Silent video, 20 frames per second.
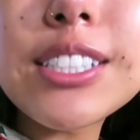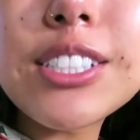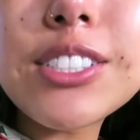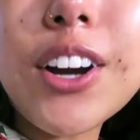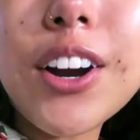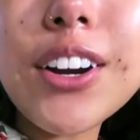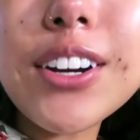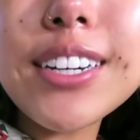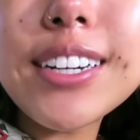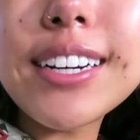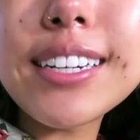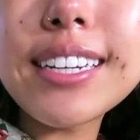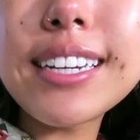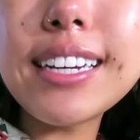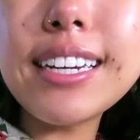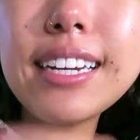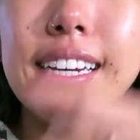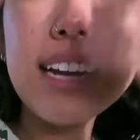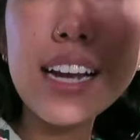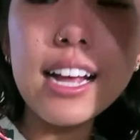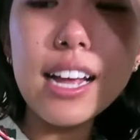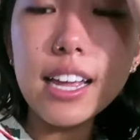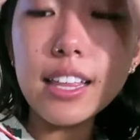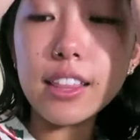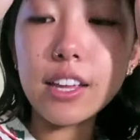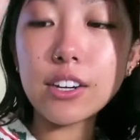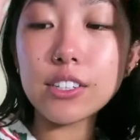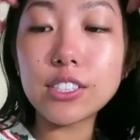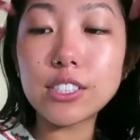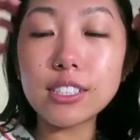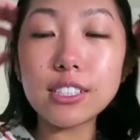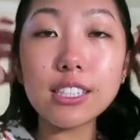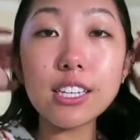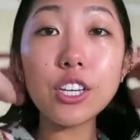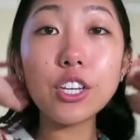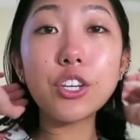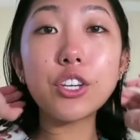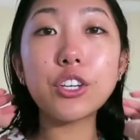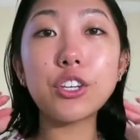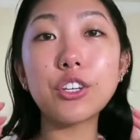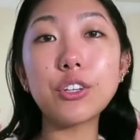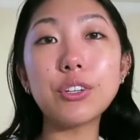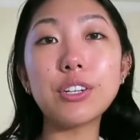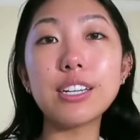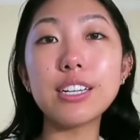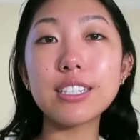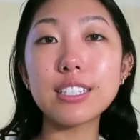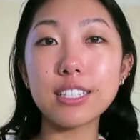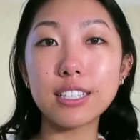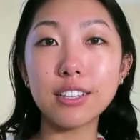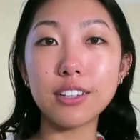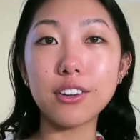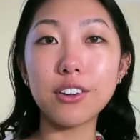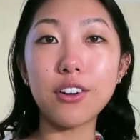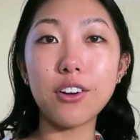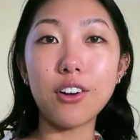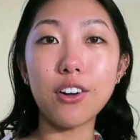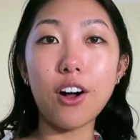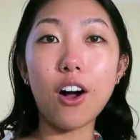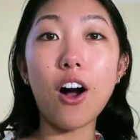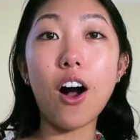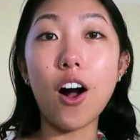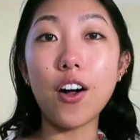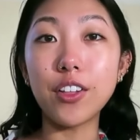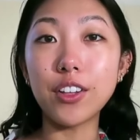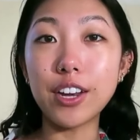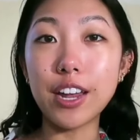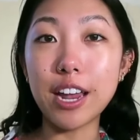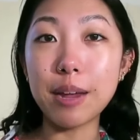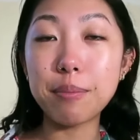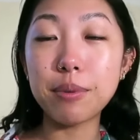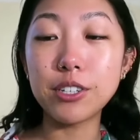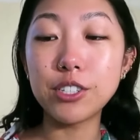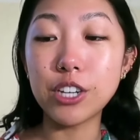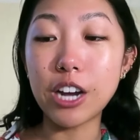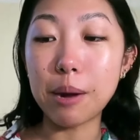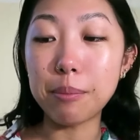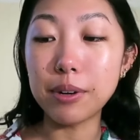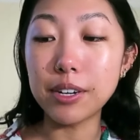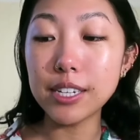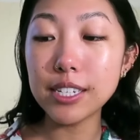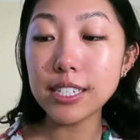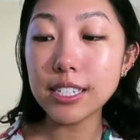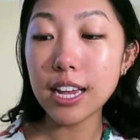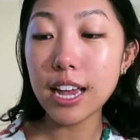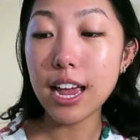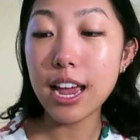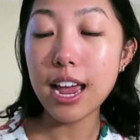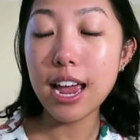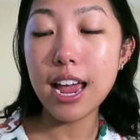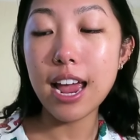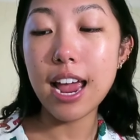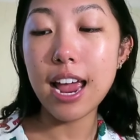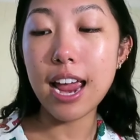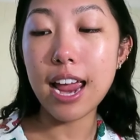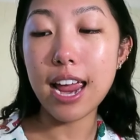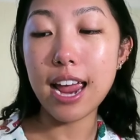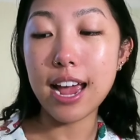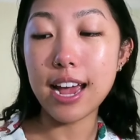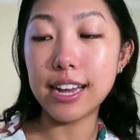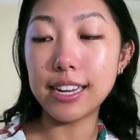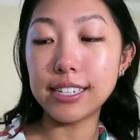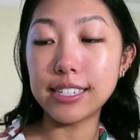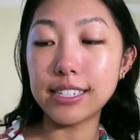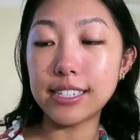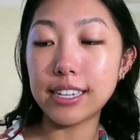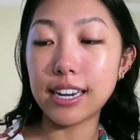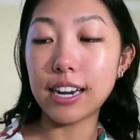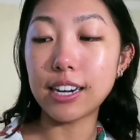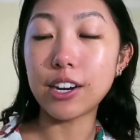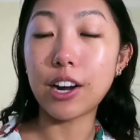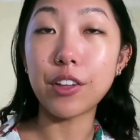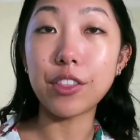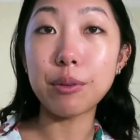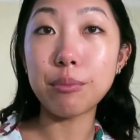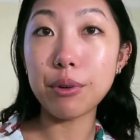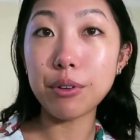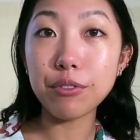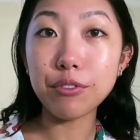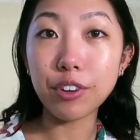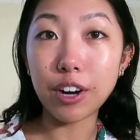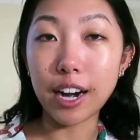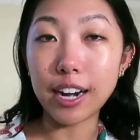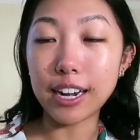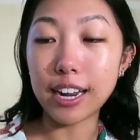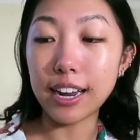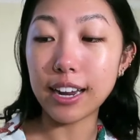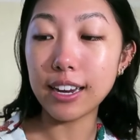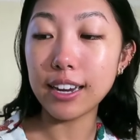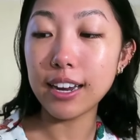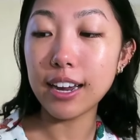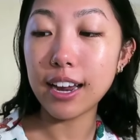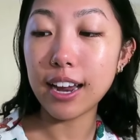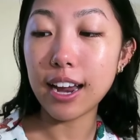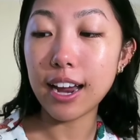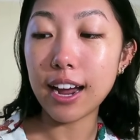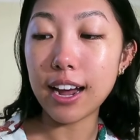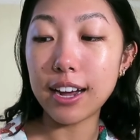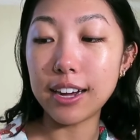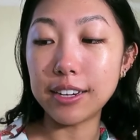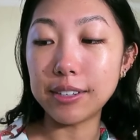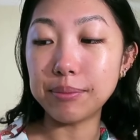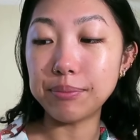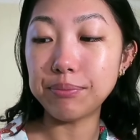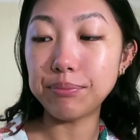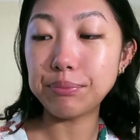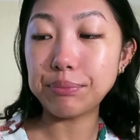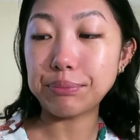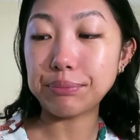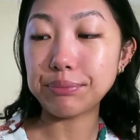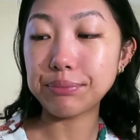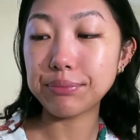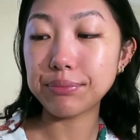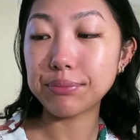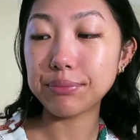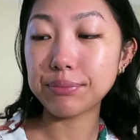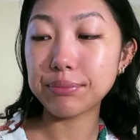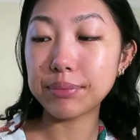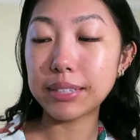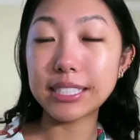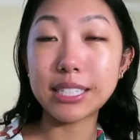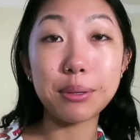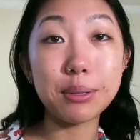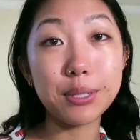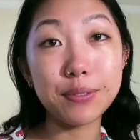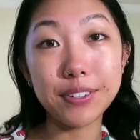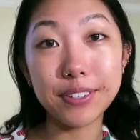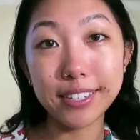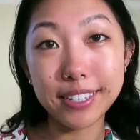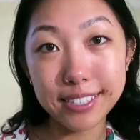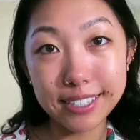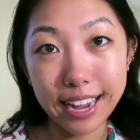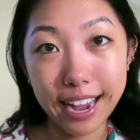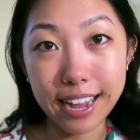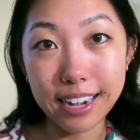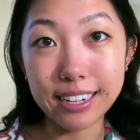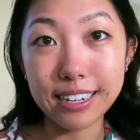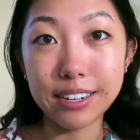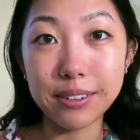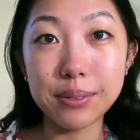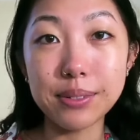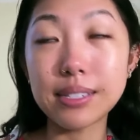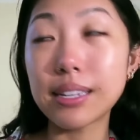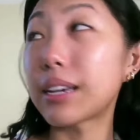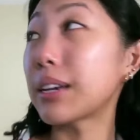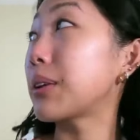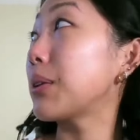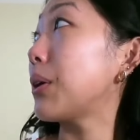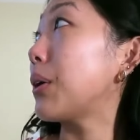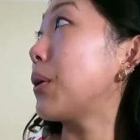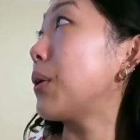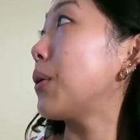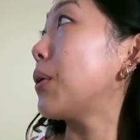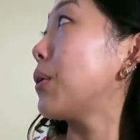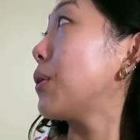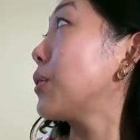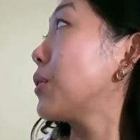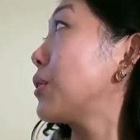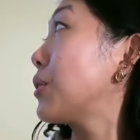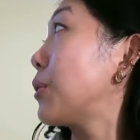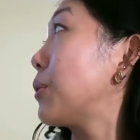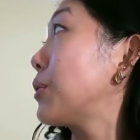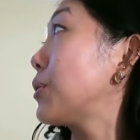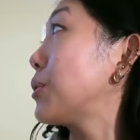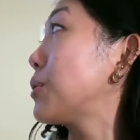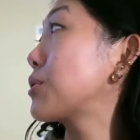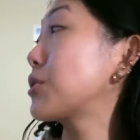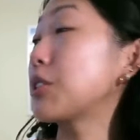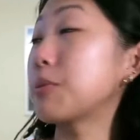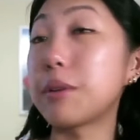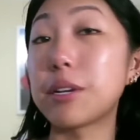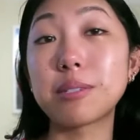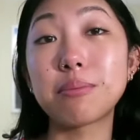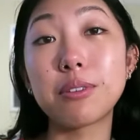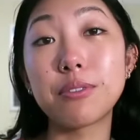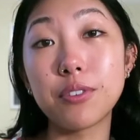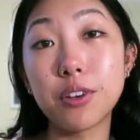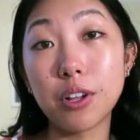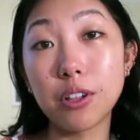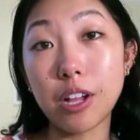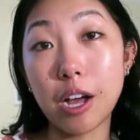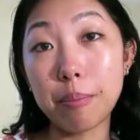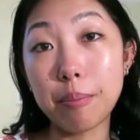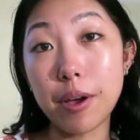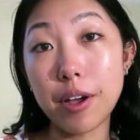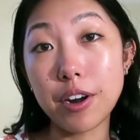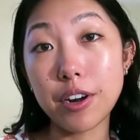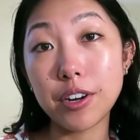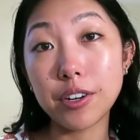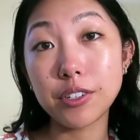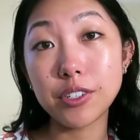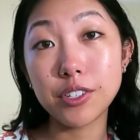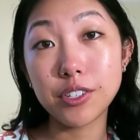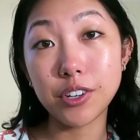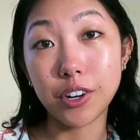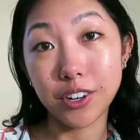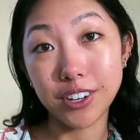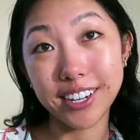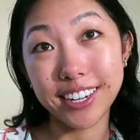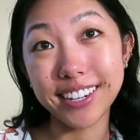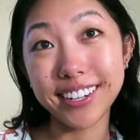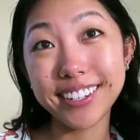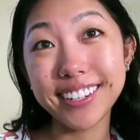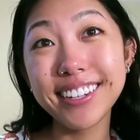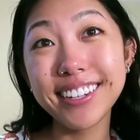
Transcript: star cookie they're just the cutest little holiday pajamas and i got them on friday um because i was feeling sad and i was like you know what usually makes me feel a lot better target